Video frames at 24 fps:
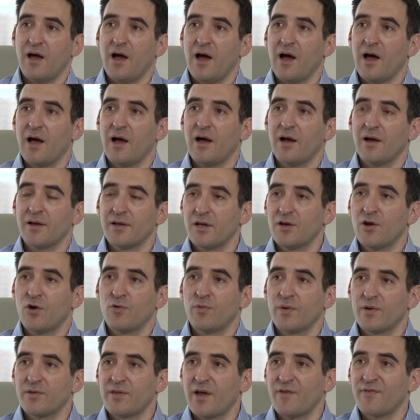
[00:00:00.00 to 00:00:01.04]

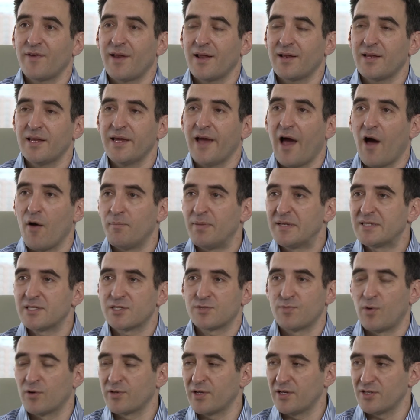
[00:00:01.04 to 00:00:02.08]
our
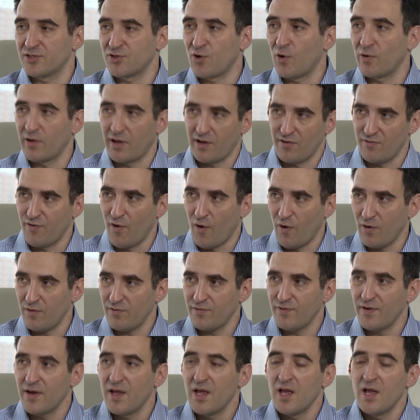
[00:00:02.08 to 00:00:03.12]
business model is going to
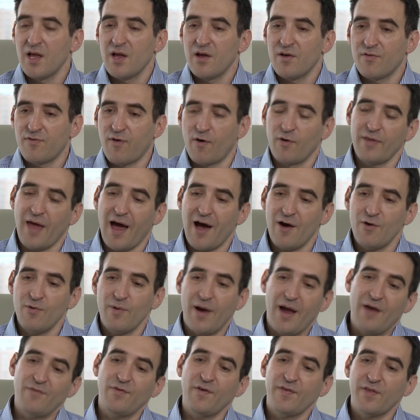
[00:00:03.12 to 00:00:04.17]
evolve. For
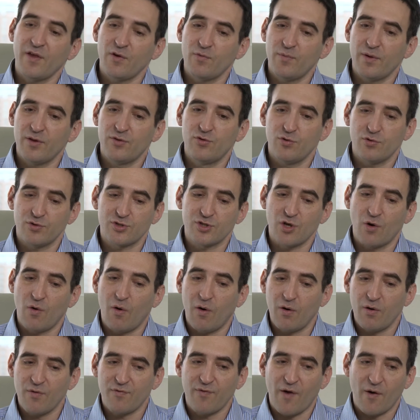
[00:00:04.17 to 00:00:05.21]
now, everything we do, so
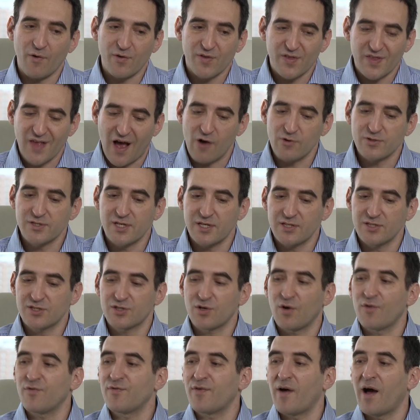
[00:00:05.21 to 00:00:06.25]
all of our
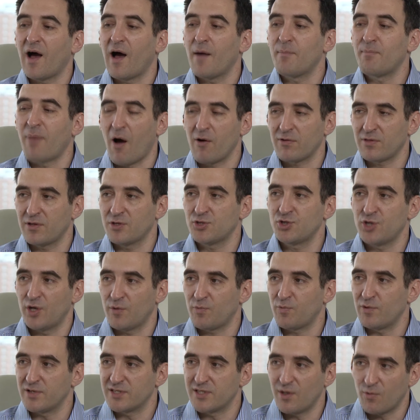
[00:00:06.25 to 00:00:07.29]
thousands of
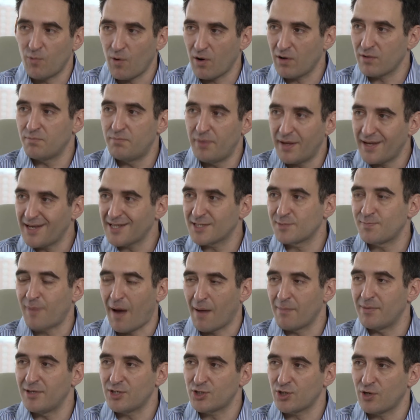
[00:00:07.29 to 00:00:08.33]
partnerships with the world's biggest
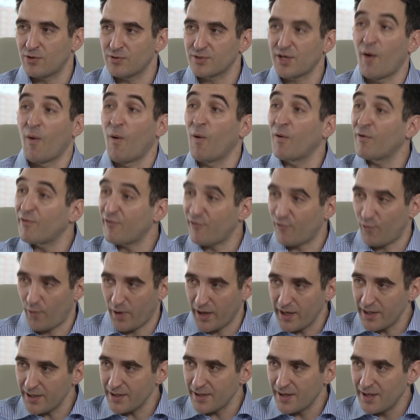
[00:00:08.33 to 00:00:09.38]
publishers are all
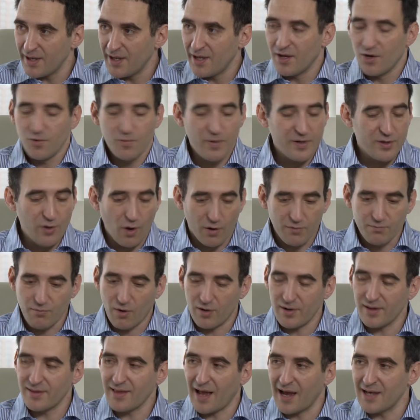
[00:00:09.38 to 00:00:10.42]
free. We don't
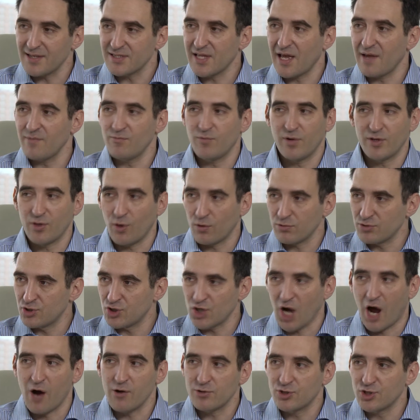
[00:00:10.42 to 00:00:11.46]
monetize them, we don't
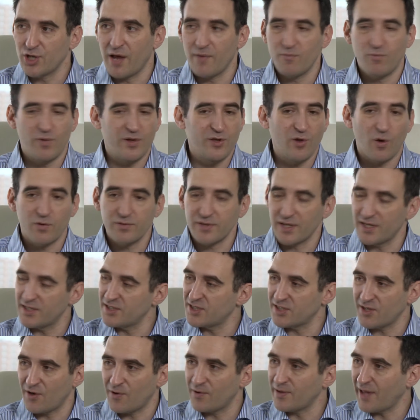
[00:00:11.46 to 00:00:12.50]
charge them, we don't
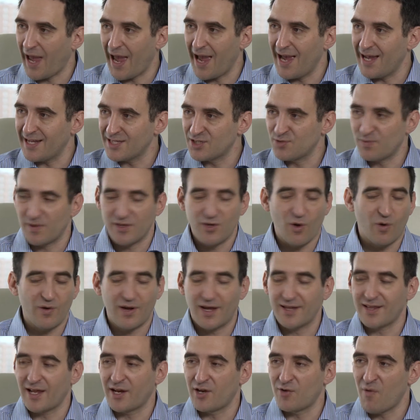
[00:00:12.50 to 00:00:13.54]
insert ads, we don't
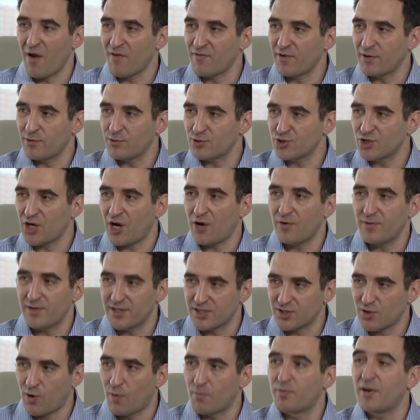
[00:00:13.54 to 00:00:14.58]
get any revenue share.
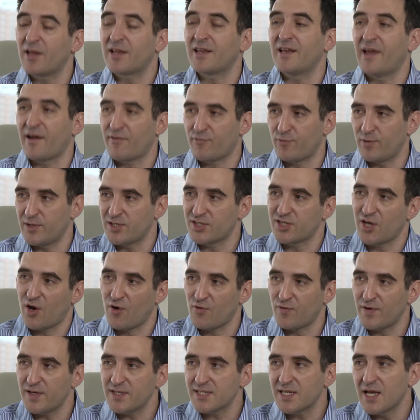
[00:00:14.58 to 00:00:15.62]
It's completely a free
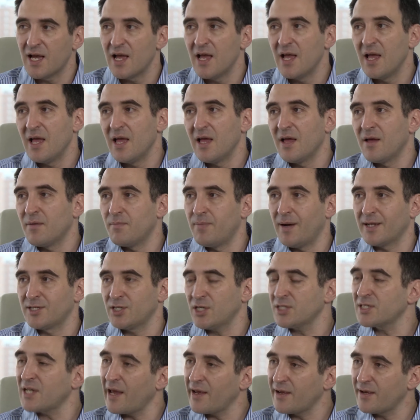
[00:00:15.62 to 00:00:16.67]
service. But
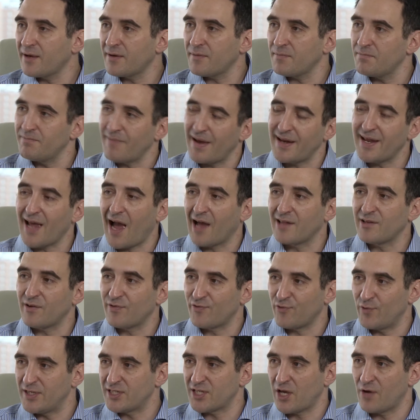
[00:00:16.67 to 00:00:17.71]
just like many other
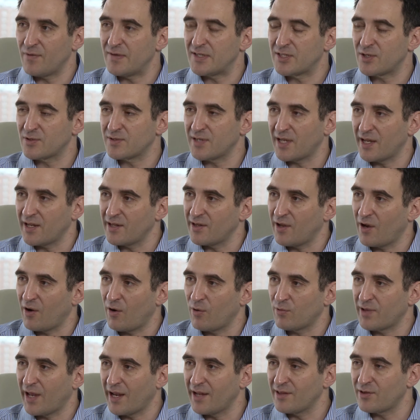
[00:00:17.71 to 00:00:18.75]
free services
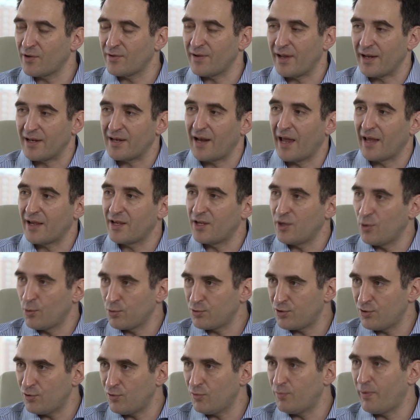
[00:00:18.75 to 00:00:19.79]
on the internet, like
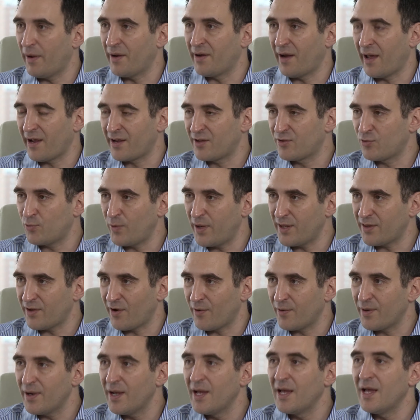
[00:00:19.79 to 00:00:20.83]
YouTube and like
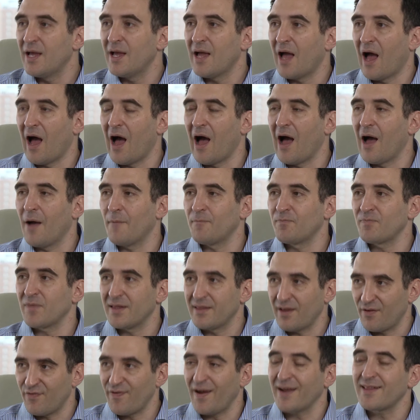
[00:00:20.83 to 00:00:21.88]
Twitter,
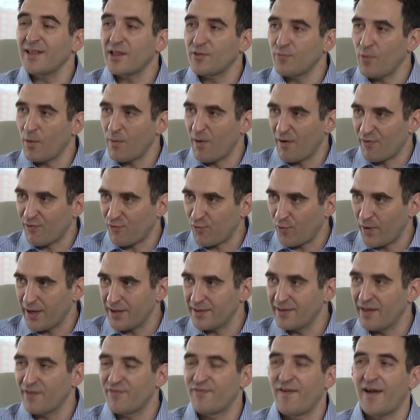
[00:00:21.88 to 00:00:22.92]
the fact that we were free,
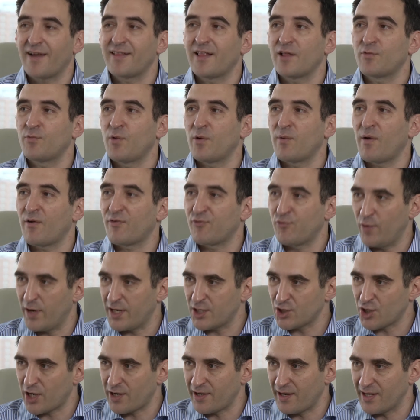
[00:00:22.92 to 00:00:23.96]
the fact that we were
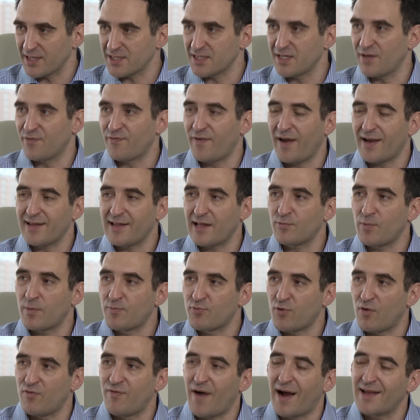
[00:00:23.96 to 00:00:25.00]
frictionless, the fact that we
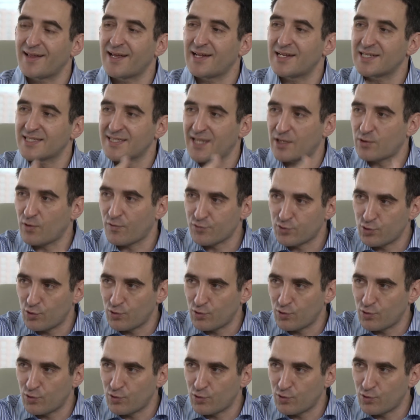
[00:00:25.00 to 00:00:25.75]
provided a set of